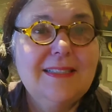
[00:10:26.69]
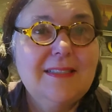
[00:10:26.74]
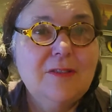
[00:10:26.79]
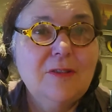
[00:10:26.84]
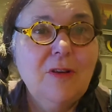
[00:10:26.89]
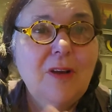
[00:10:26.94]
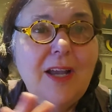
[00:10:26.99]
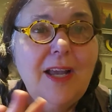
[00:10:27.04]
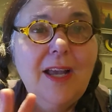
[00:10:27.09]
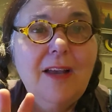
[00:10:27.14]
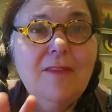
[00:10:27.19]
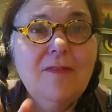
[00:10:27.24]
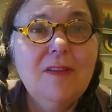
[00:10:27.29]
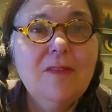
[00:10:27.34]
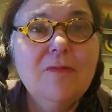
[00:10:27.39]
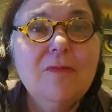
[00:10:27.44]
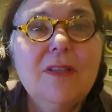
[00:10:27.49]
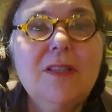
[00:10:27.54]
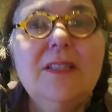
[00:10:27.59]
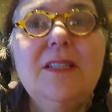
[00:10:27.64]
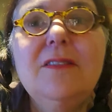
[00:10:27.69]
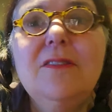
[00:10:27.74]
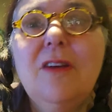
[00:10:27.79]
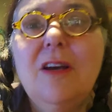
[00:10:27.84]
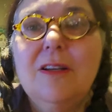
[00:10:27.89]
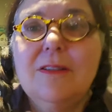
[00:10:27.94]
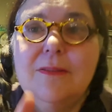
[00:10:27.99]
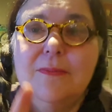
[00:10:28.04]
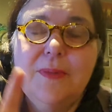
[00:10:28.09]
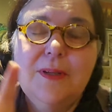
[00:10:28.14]
So I haven't really
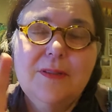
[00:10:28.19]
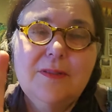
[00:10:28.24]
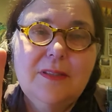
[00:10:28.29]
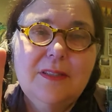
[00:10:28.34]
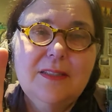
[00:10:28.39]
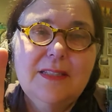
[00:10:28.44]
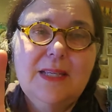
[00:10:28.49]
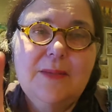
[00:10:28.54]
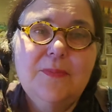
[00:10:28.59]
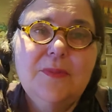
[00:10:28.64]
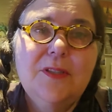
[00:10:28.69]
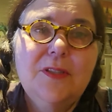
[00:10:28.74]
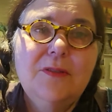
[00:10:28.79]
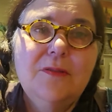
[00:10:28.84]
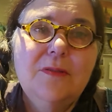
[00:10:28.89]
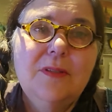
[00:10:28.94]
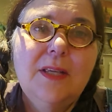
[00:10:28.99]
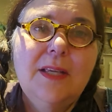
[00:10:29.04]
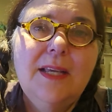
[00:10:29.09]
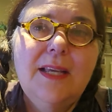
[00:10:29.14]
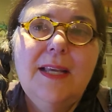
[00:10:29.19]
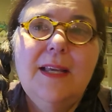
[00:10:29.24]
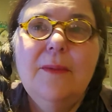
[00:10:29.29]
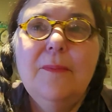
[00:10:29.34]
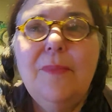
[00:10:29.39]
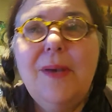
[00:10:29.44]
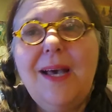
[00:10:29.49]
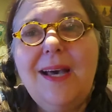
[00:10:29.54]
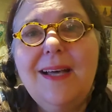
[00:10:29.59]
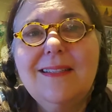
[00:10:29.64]
talked about the Neptune
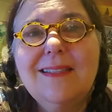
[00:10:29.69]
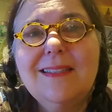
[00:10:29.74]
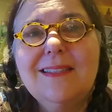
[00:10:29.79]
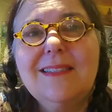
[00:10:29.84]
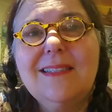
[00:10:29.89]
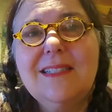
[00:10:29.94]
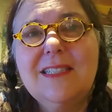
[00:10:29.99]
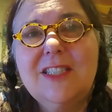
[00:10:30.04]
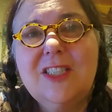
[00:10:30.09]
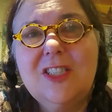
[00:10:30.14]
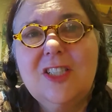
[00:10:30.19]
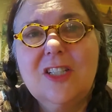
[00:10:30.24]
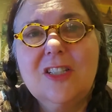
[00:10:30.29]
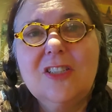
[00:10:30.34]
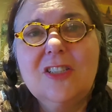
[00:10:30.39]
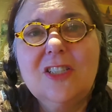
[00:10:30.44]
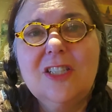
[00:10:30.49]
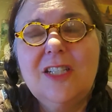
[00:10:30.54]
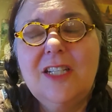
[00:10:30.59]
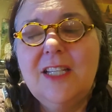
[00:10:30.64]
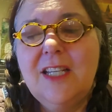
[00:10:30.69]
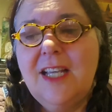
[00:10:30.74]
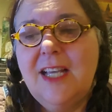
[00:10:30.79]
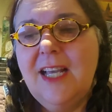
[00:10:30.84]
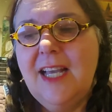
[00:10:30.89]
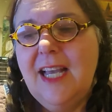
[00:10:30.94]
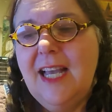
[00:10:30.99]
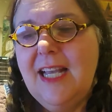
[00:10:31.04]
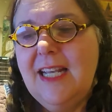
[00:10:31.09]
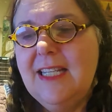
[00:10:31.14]
Pallas conjunction,
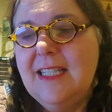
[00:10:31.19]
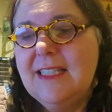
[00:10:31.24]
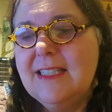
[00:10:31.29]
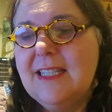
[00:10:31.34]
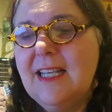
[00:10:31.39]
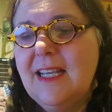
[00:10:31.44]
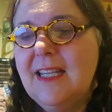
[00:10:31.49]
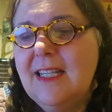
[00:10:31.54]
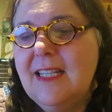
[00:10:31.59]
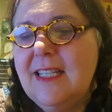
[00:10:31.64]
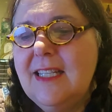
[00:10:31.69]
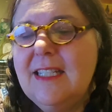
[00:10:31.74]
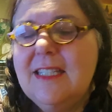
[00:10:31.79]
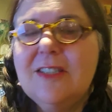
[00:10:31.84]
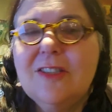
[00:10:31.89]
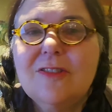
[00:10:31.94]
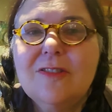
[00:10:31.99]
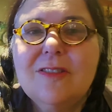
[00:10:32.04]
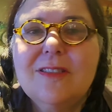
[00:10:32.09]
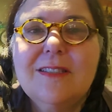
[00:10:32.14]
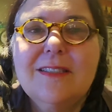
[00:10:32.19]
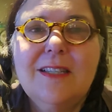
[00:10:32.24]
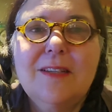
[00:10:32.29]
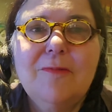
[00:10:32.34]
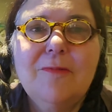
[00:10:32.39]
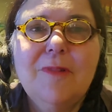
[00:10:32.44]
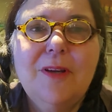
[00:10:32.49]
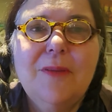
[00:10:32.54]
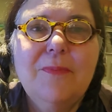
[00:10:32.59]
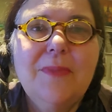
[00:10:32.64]
and it's kind of an
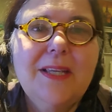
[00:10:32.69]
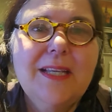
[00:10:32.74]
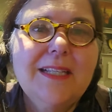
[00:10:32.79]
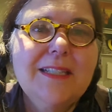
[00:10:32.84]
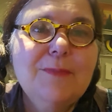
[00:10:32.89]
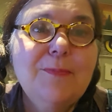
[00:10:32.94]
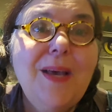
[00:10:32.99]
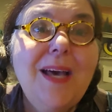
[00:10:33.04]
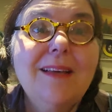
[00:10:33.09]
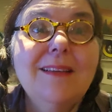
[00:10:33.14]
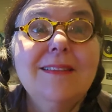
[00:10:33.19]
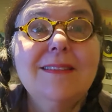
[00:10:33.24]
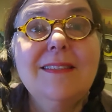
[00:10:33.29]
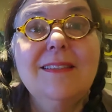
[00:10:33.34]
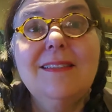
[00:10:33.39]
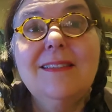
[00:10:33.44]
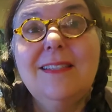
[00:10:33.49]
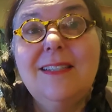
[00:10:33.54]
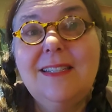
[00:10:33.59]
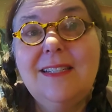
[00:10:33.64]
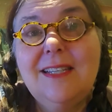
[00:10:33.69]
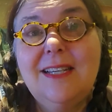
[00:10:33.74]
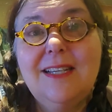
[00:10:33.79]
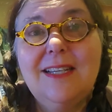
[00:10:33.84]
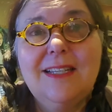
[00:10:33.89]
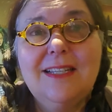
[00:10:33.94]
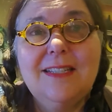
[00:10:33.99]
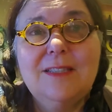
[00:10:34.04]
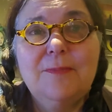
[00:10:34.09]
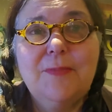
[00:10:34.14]
interesting one because Pallas Athena
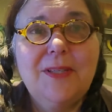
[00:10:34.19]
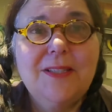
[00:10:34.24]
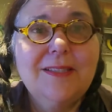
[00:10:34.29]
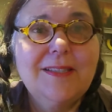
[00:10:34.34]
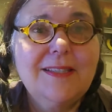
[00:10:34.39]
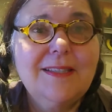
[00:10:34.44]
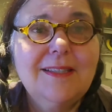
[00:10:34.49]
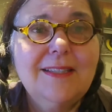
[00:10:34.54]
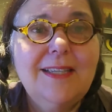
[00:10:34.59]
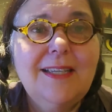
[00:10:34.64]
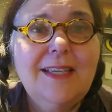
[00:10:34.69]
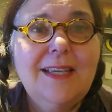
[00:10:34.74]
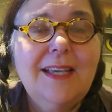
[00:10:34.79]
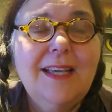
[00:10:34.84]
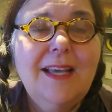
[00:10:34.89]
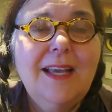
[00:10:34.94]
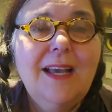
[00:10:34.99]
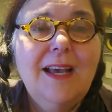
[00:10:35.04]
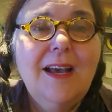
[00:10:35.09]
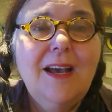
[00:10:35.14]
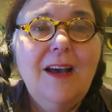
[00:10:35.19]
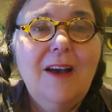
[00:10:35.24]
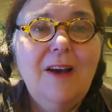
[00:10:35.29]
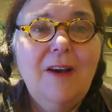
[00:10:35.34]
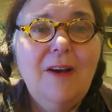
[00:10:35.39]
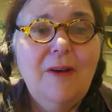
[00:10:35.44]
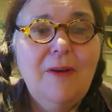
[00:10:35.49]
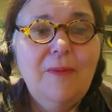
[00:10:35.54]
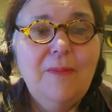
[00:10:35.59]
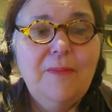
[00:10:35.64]
is basically
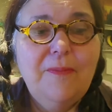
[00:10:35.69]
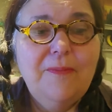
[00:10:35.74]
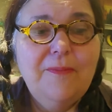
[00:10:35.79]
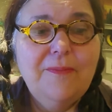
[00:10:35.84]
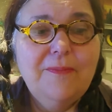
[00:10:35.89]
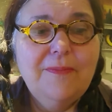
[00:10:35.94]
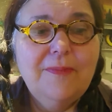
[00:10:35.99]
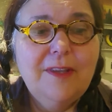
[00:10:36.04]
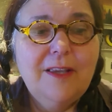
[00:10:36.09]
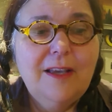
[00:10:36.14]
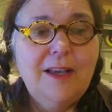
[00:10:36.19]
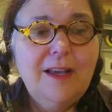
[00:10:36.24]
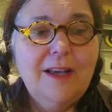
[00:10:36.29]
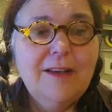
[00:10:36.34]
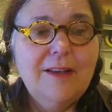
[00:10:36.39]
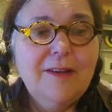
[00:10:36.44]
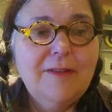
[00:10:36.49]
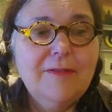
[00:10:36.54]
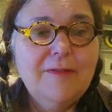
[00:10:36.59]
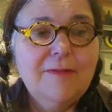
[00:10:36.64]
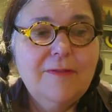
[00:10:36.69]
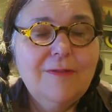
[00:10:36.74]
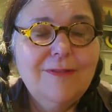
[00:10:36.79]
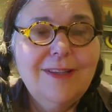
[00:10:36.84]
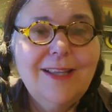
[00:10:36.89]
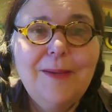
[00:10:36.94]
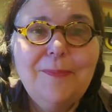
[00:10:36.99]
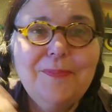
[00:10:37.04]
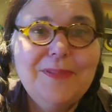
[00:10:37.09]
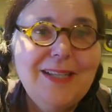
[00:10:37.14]

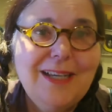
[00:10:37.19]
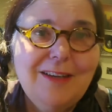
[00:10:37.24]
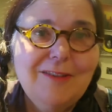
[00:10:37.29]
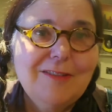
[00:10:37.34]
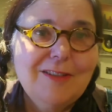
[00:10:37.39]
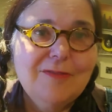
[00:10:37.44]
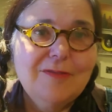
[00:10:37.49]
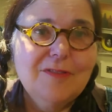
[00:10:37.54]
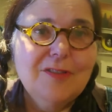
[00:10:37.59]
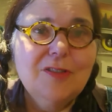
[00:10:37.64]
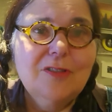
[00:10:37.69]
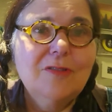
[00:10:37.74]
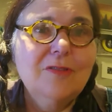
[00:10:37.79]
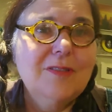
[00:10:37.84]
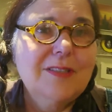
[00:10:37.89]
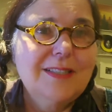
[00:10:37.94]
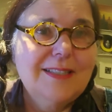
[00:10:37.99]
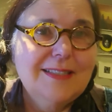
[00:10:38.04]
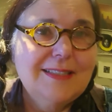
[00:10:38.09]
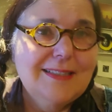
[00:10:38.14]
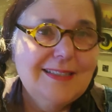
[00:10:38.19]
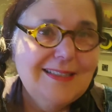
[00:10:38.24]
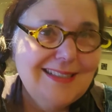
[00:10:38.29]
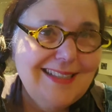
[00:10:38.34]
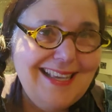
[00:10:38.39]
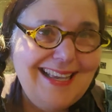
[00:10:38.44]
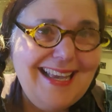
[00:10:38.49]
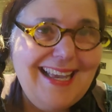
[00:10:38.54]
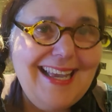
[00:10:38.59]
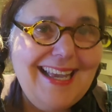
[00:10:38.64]
leapt out of Zeus's
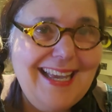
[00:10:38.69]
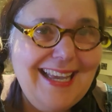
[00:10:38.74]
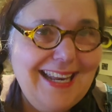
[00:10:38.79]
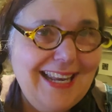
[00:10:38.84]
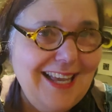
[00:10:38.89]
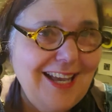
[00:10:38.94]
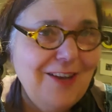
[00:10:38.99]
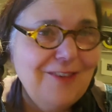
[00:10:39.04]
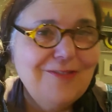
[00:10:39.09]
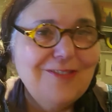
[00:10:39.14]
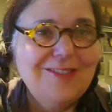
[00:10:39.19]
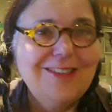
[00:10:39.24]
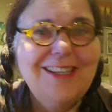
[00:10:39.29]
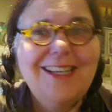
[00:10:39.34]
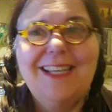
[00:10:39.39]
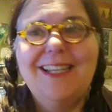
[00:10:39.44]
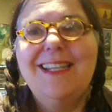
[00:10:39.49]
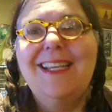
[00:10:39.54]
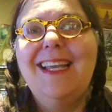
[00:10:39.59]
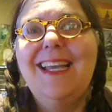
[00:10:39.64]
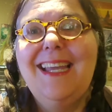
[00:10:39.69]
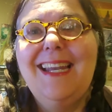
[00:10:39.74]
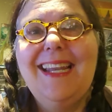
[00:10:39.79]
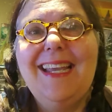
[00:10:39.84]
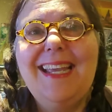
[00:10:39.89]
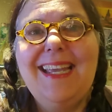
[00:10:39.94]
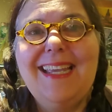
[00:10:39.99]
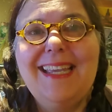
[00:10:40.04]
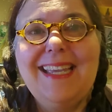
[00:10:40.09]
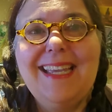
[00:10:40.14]
head after he had a
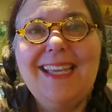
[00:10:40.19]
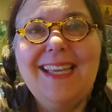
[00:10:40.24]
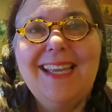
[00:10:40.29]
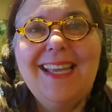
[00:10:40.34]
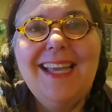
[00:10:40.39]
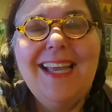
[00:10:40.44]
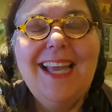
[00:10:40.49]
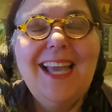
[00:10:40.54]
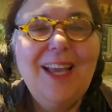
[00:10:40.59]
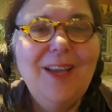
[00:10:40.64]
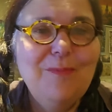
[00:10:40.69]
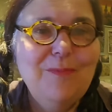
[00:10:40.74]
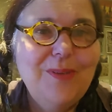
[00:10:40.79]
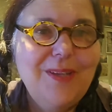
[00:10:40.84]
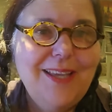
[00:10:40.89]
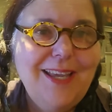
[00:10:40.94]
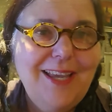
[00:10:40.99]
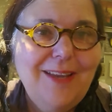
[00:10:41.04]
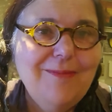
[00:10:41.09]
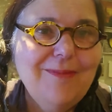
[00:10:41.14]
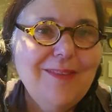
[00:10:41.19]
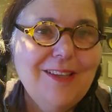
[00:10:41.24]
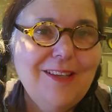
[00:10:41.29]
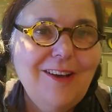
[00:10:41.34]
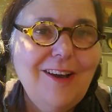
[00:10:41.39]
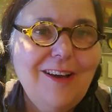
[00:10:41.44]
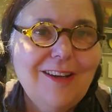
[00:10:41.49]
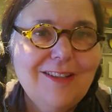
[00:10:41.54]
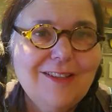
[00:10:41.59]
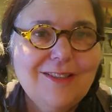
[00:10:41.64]
headache and became the
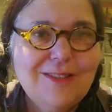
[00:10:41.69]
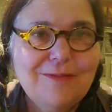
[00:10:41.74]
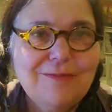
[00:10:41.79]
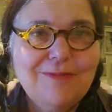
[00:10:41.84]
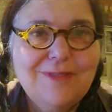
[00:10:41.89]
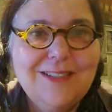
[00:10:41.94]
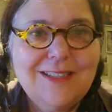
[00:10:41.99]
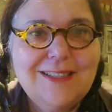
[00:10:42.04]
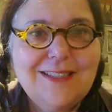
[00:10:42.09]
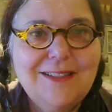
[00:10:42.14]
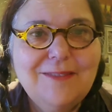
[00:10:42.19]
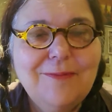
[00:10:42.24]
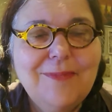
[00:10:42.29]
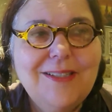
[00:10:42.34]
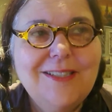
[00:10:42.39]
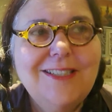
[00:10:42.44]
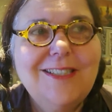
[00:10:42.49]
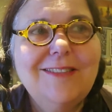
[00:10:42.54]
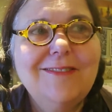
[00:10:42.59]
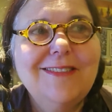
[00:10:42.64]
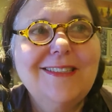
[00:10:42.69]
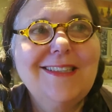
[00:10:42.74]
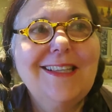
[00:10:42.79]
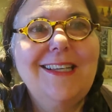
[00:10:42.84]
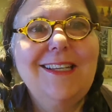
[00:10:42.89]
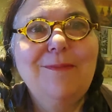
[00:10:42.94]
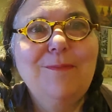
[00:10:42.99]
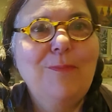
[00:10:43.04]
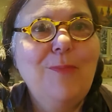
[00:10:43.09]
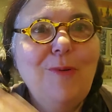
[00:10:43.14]
goddess of wisdom, and she was
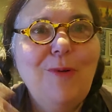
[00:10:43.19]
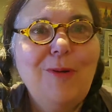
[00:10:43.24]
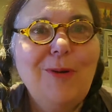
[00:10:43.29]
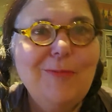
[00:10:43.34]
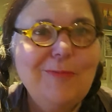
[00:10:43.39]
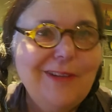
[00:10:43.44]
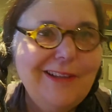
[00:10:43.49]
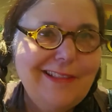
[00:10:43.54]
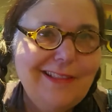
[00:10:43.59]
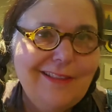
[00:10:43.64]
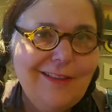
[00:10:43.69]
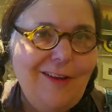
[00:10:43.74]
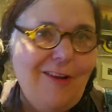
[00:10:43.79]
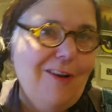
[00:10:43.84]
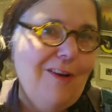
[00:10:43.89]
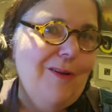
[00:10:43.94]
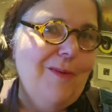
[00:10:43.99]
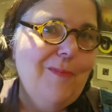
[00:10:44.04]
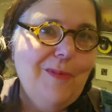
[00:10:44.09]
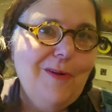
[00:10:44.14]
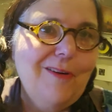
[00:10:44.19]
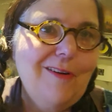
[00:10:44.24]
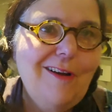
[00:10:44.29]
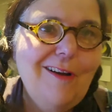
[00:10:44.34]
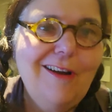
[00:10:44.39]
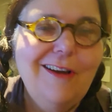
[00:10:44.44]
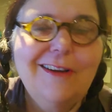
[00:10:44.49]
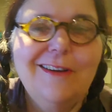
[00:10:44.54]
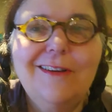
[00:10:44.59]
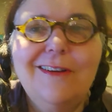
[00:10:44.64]
like born with armor
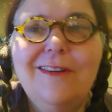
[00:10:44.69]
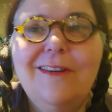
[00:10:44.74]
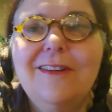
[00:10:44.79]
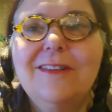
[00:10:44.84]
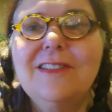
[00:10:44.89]
on her.